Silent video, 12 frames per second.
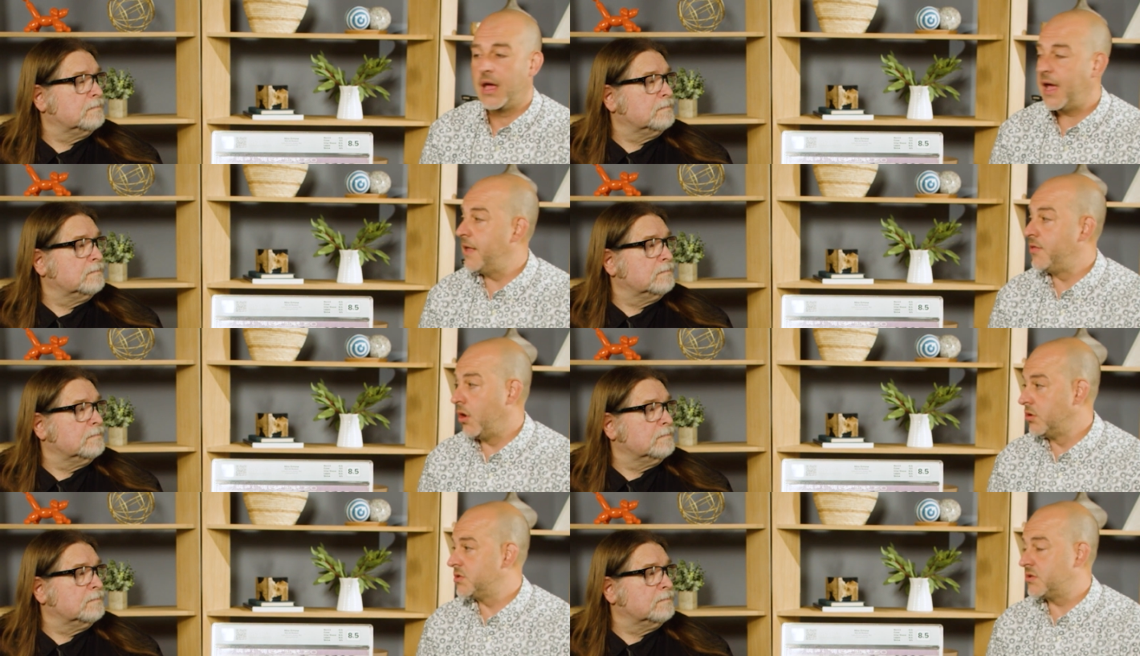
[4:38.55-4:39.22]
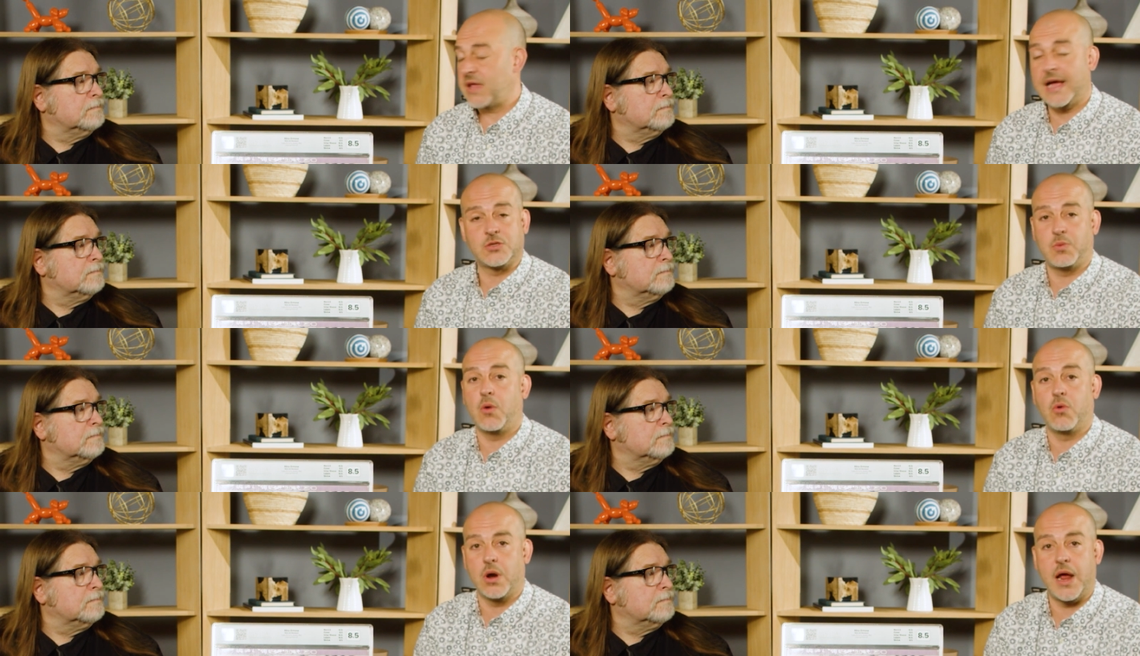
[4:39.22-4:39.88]
Speaker 1: And those that's
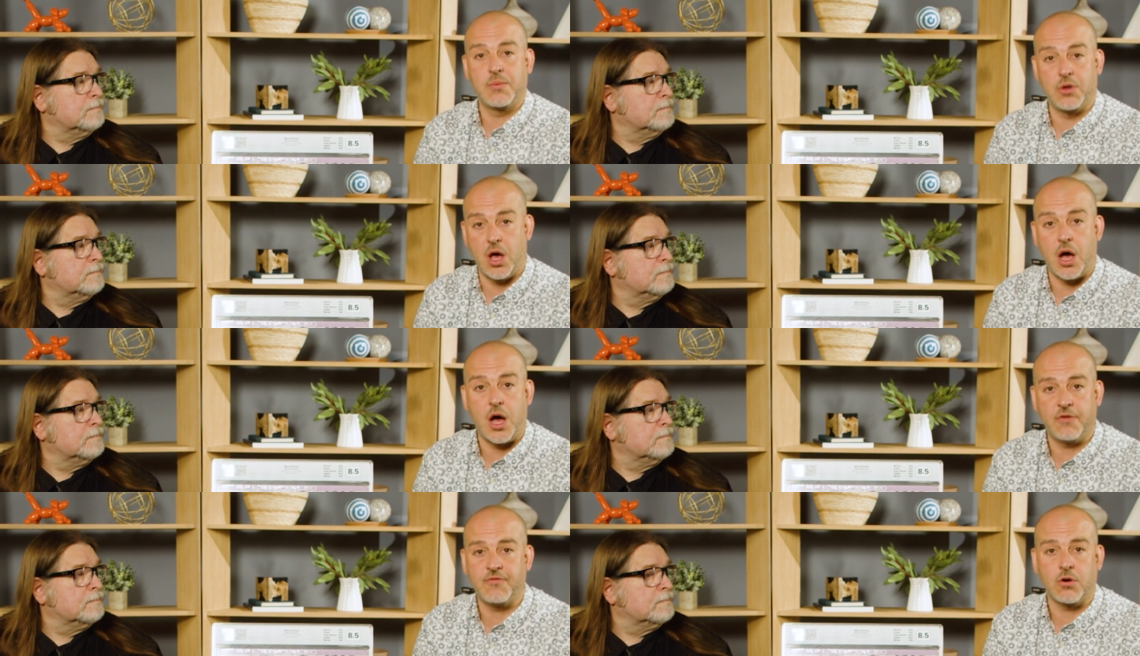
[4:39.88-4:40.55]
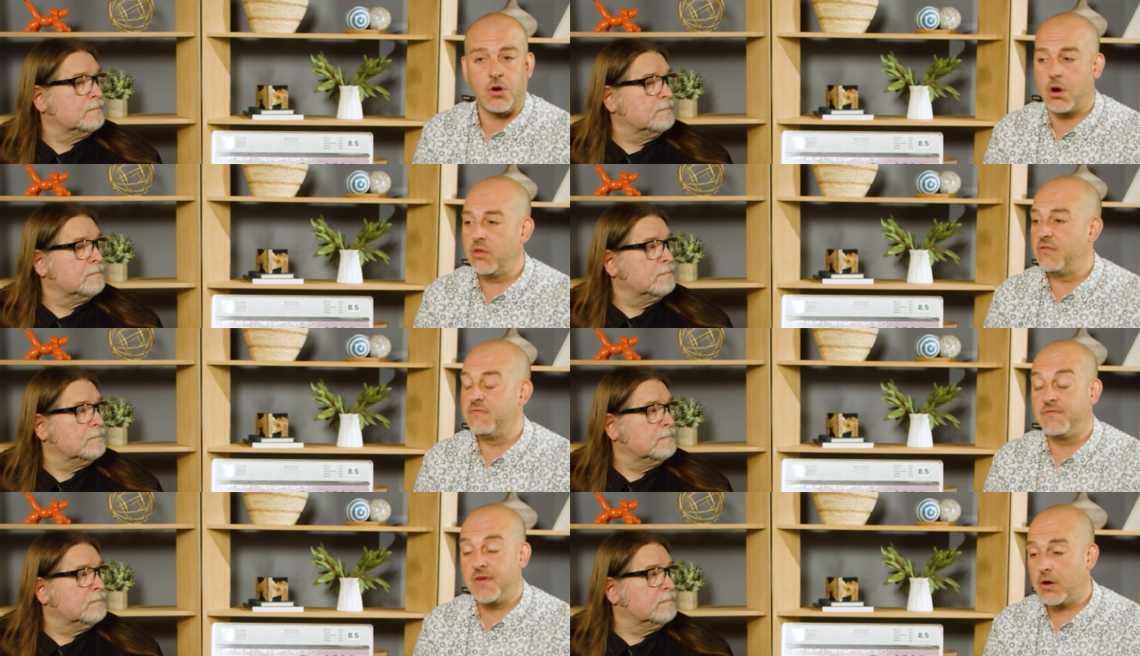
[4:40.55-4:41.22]
what we're able to offer are the
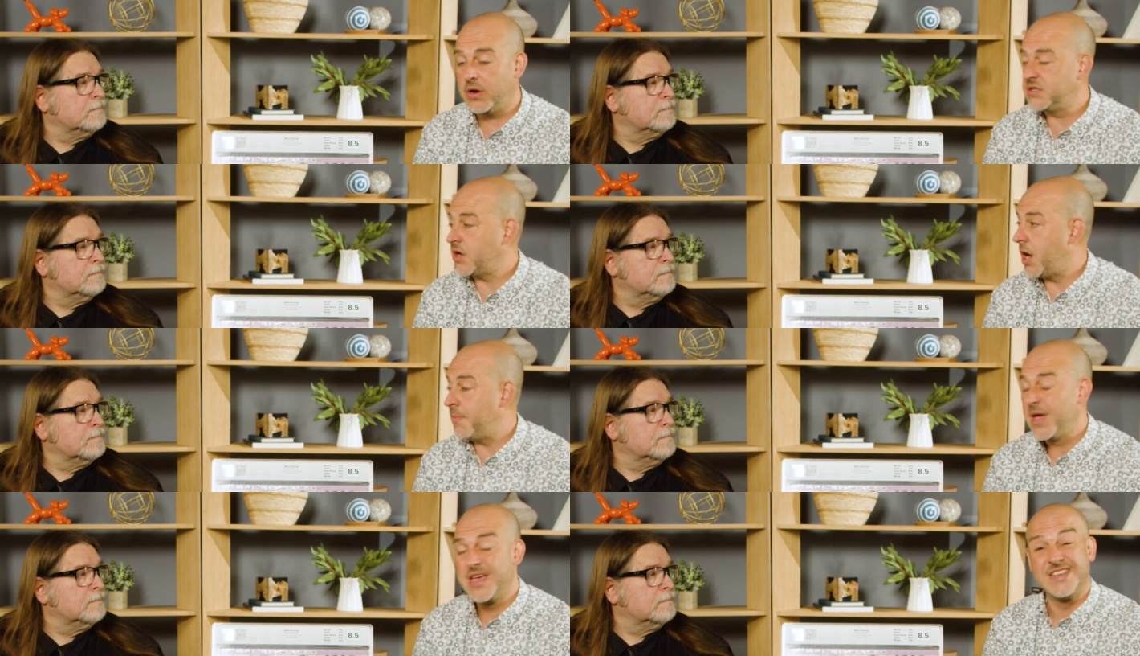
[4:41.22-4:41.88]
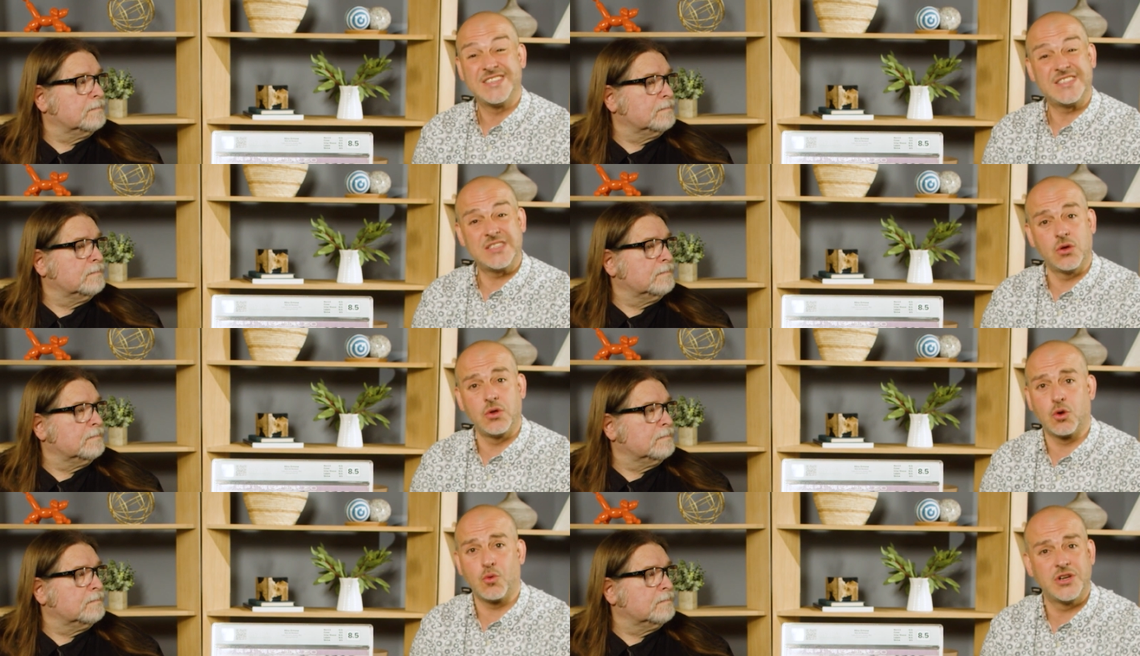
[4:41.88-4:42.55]
very top
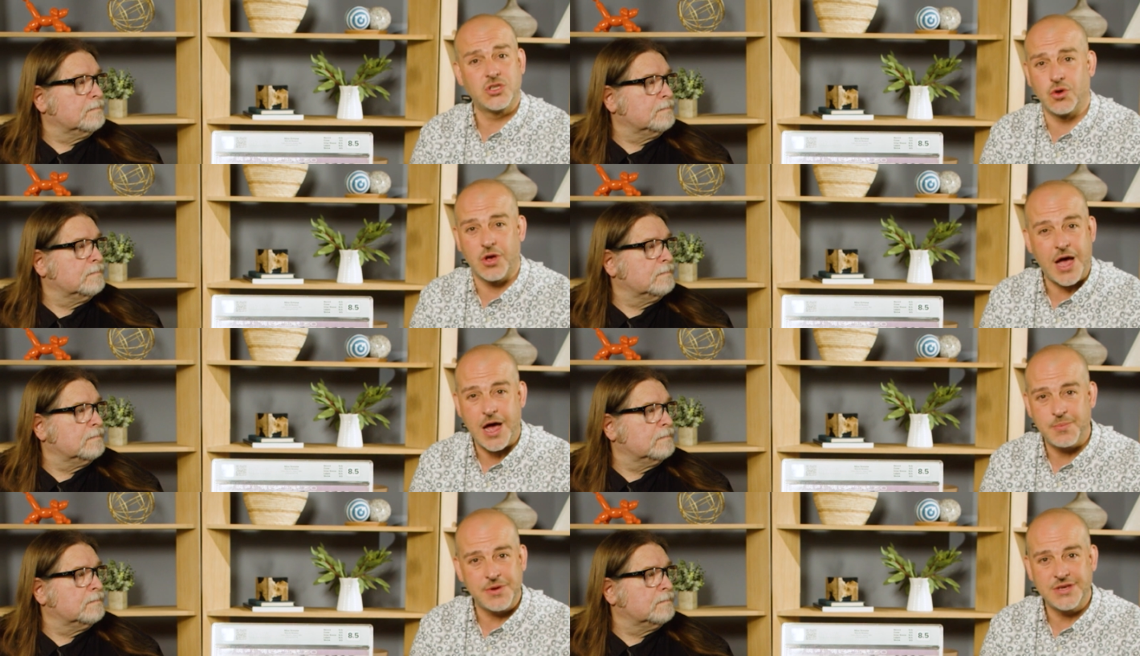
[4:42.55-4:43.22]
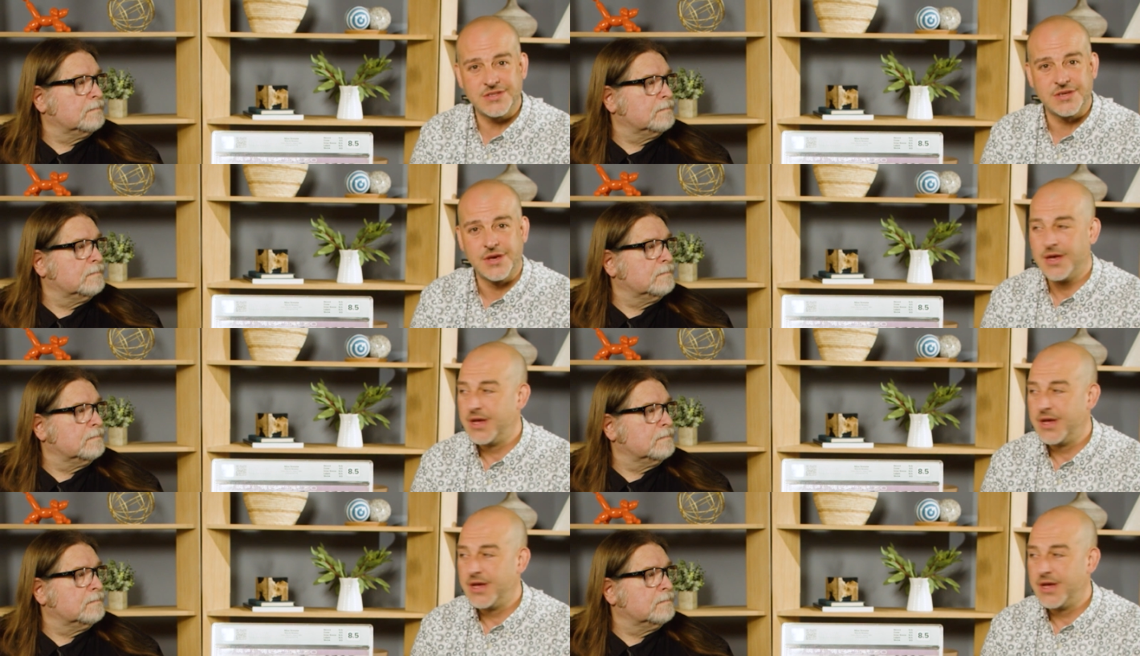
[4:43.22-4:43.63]
sealed original copies.